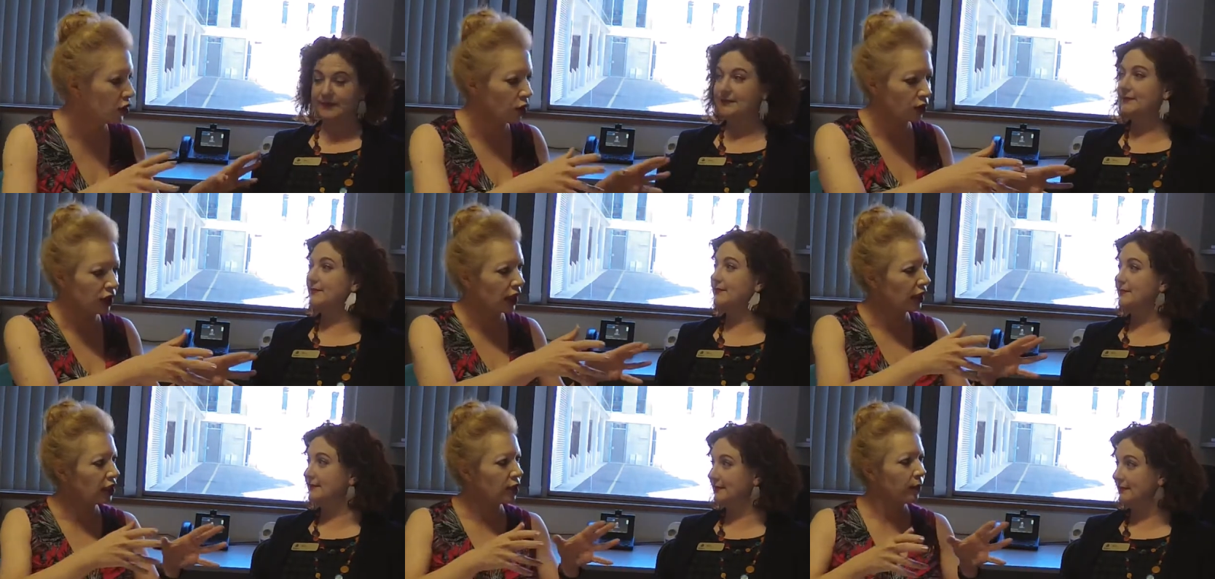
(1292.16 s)
Speaker 1: So
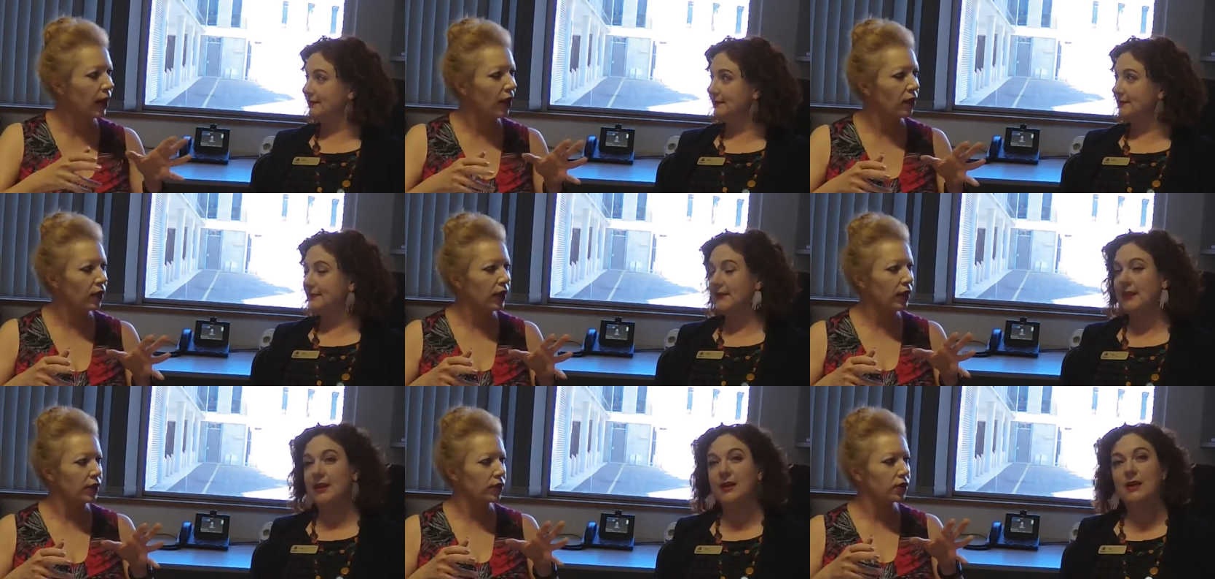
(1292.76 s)
tell us about
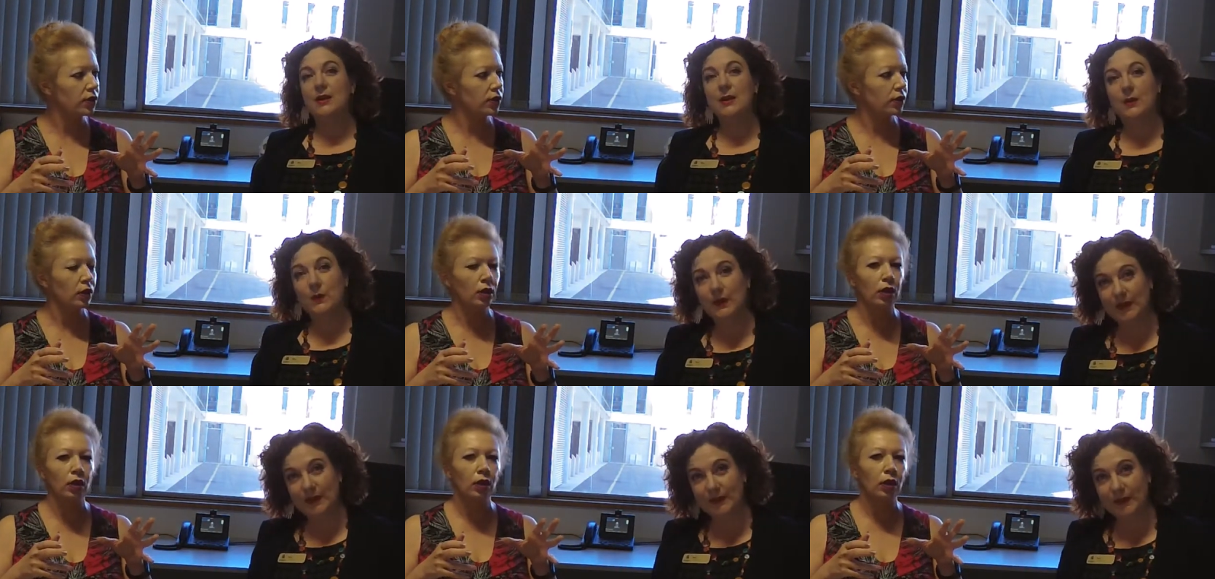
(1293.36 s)
this.
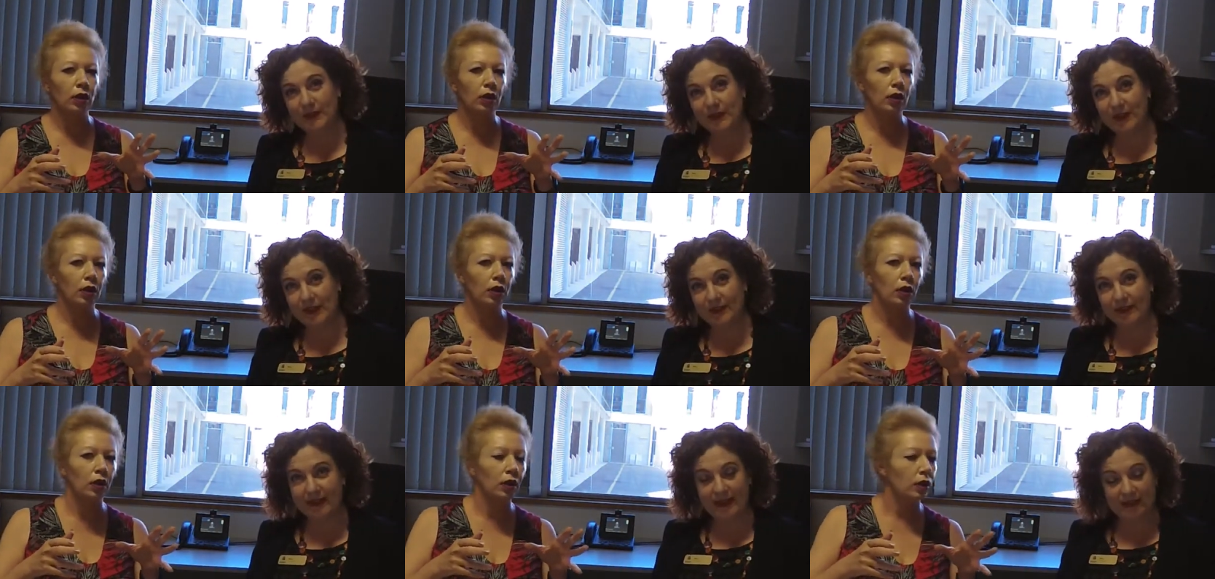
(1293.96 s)
Speaker 2: Well, we've
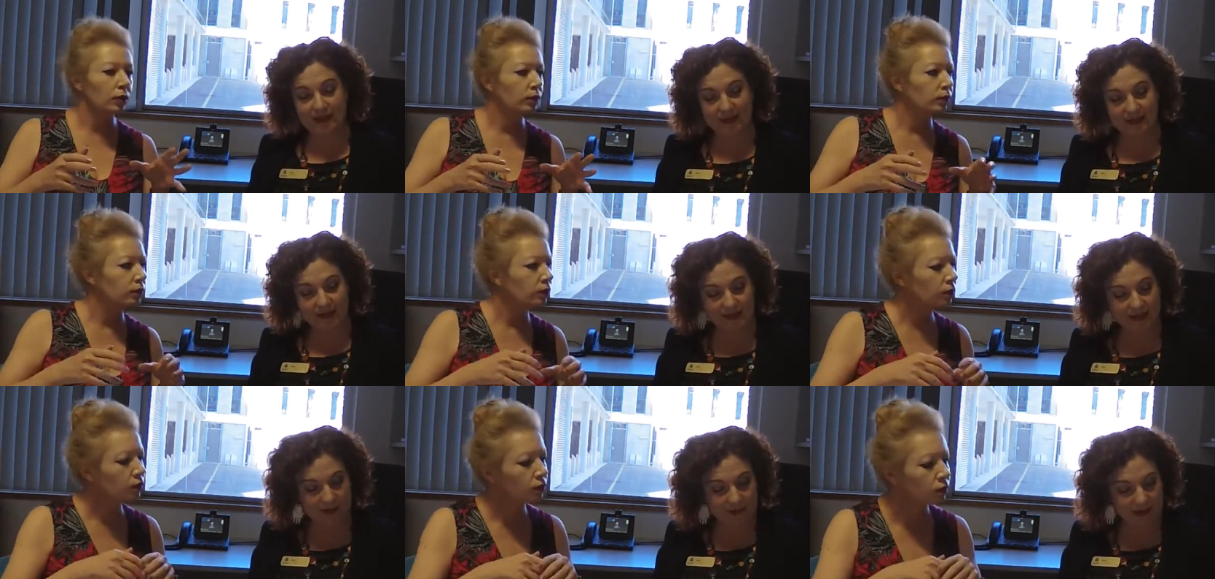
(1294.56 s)
got
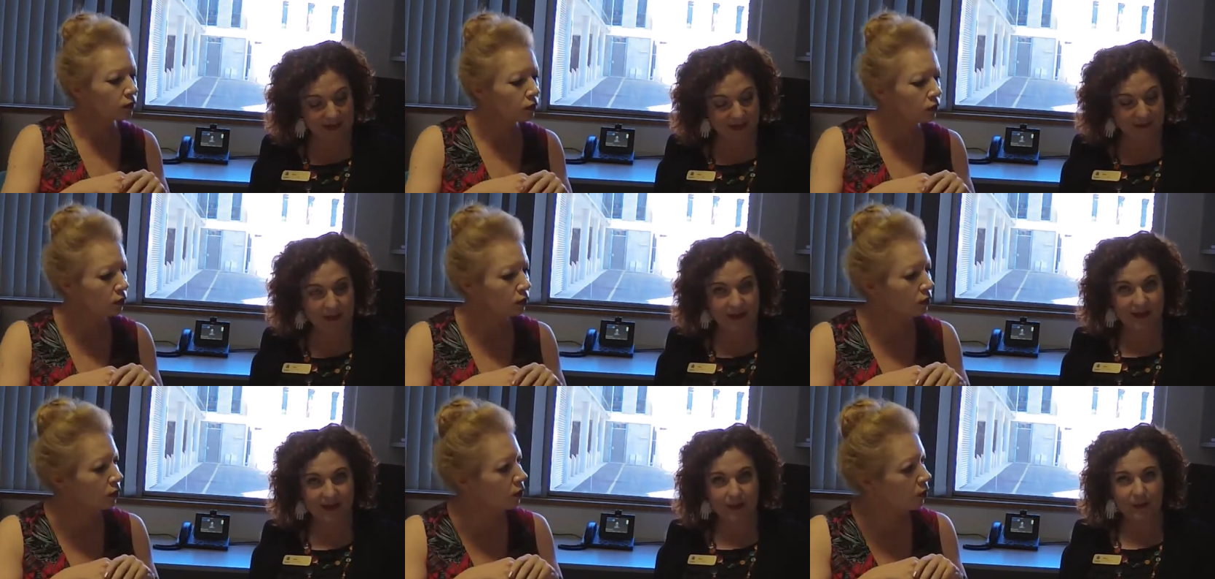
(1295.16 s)
together um, a
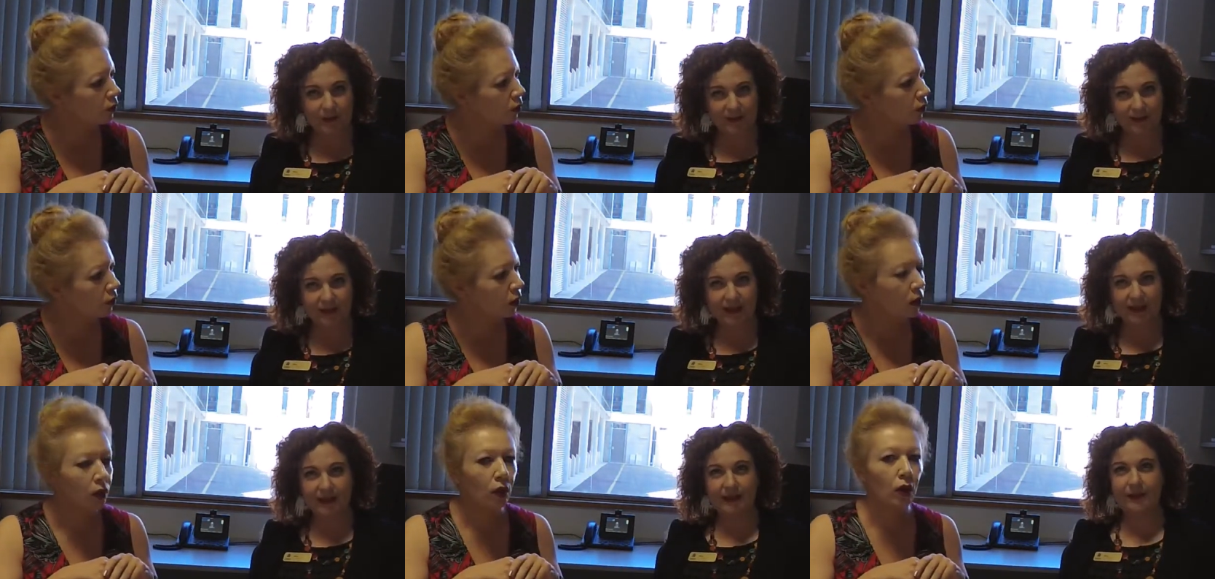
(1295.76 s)
library guide, which is
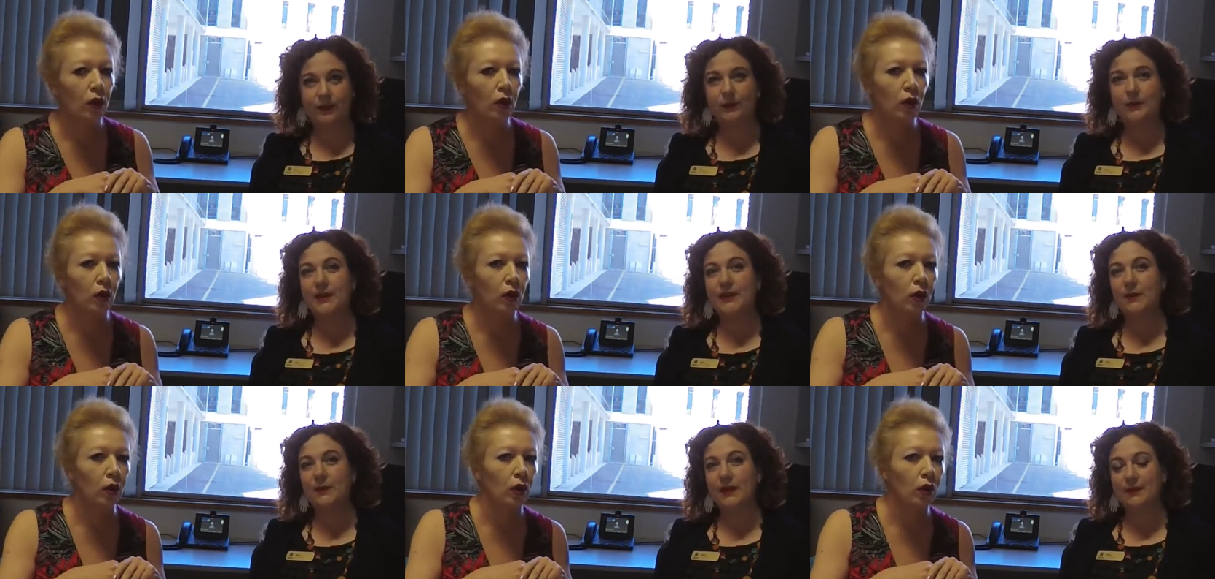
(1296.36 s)
like a little
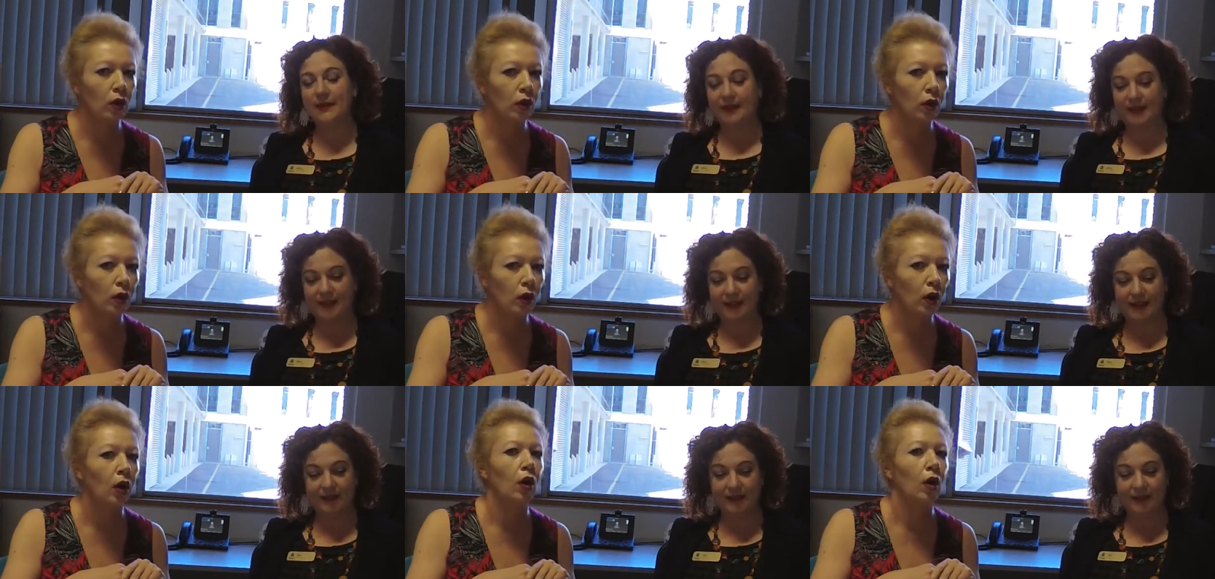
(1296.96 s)
mini
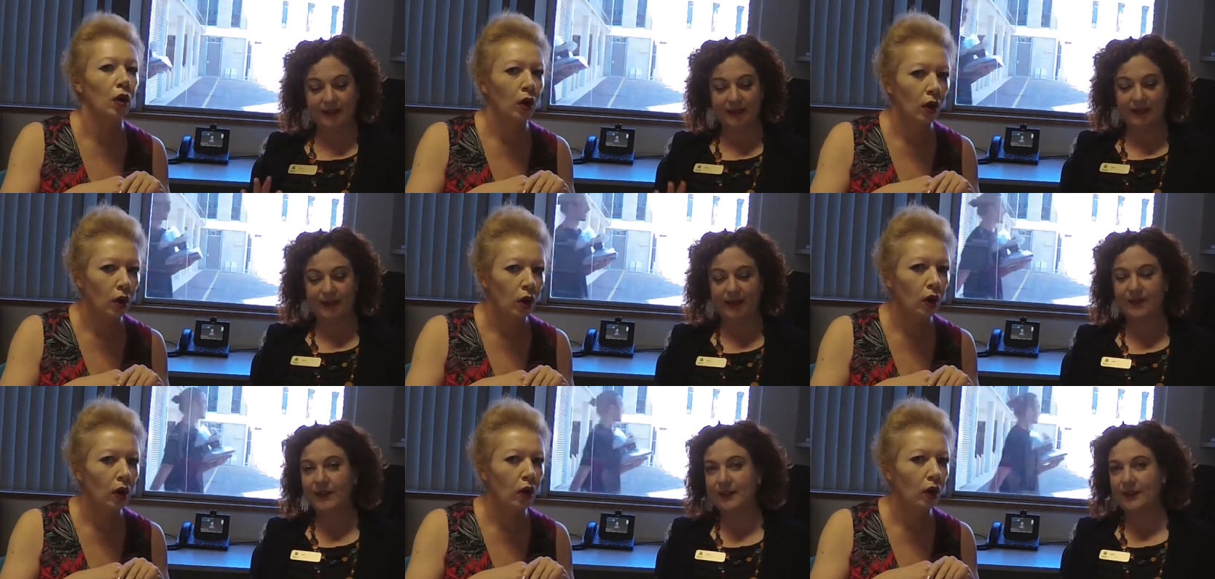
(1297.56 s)
website, and it,
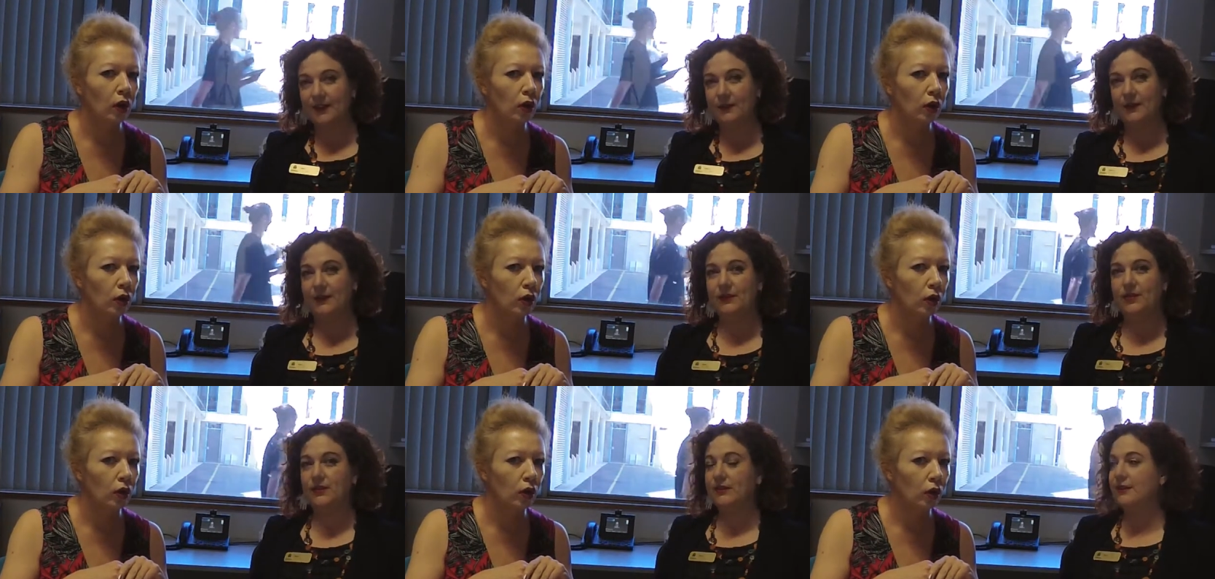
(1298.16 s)
everything
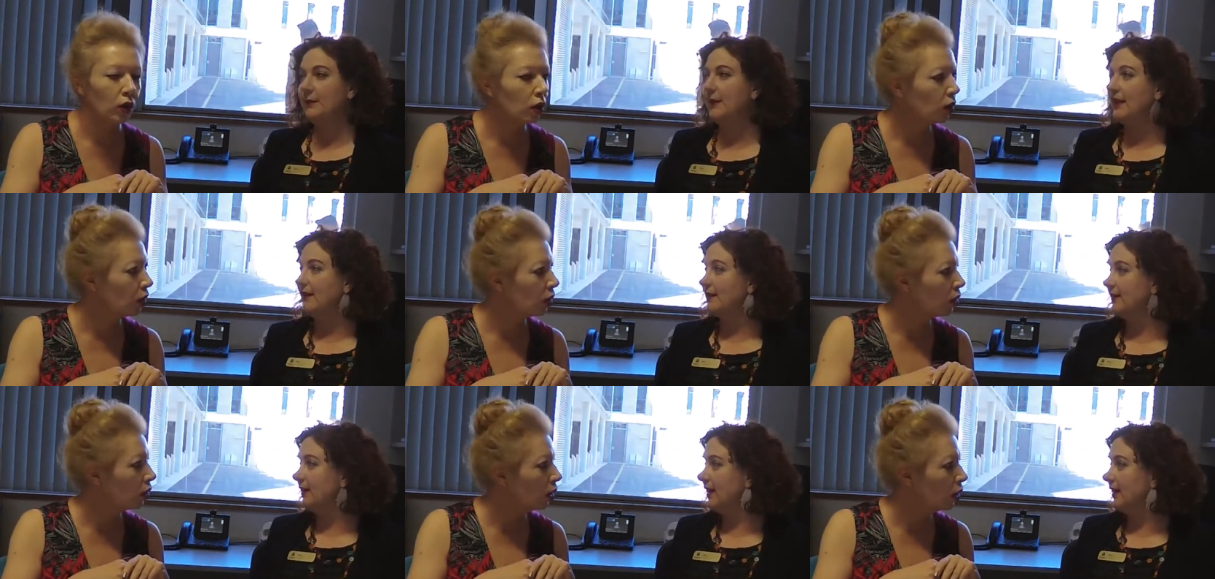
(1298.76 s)
we've talked about
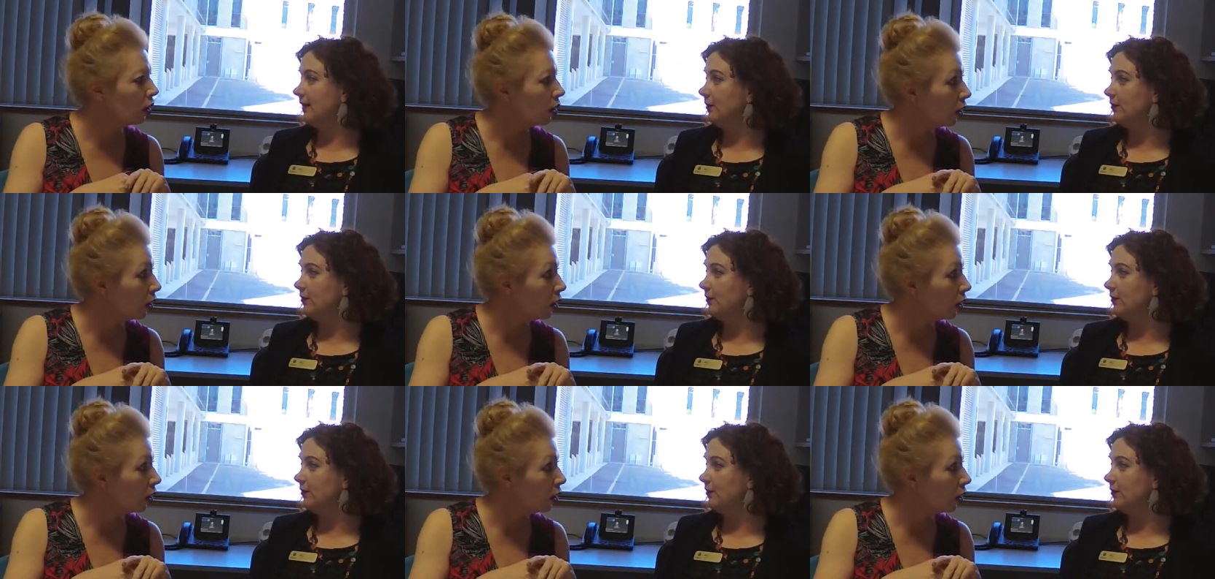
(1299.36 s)
today